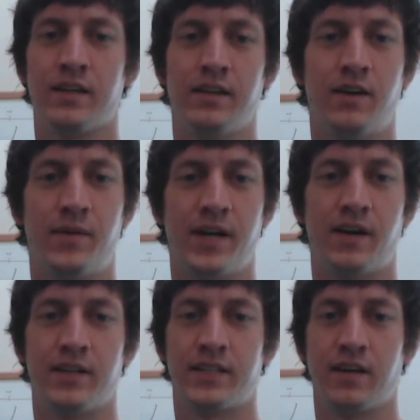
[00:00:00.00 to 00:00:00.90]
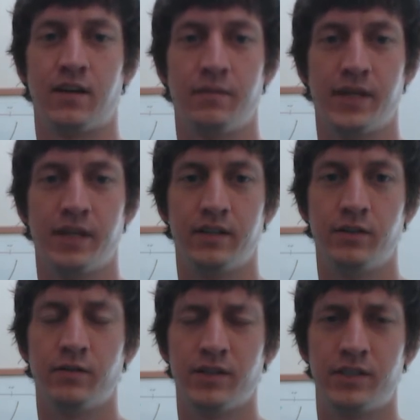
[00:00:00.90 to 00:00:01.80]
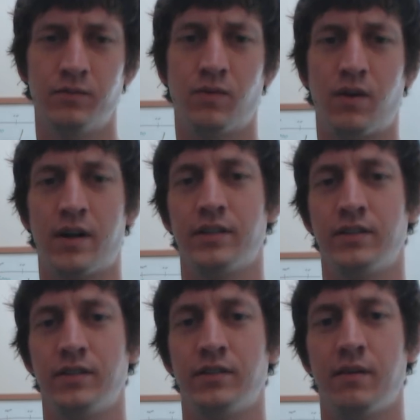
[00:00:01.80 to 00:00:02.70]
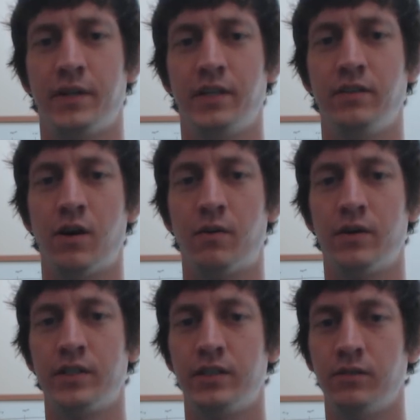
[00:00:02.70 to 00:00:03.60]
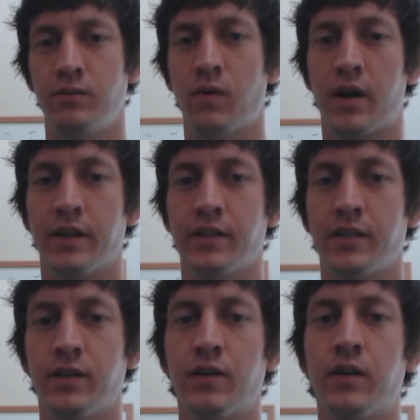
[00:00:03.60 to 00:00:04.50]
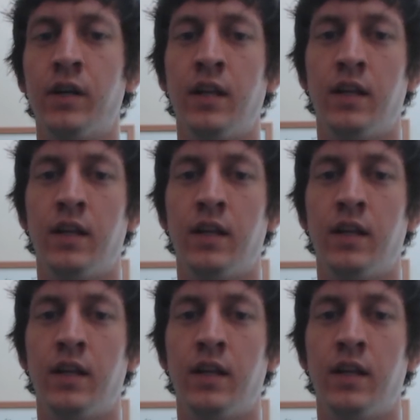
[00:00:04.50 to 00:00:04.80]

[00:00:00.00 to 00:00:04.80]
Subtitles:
You know, my heart's telling me, do what you want to do. I mean, you know what you want to do.